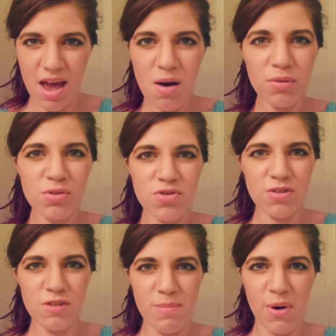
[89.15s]
Now it's
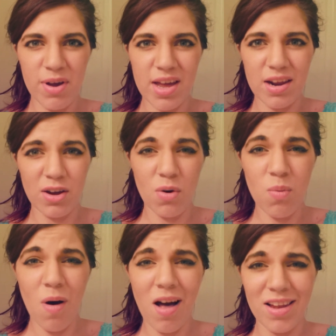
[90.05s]
just about getting
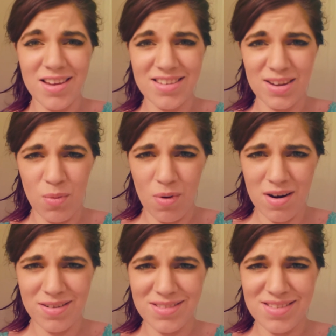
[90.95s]
quality
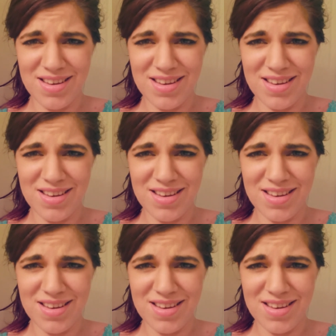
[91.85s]
words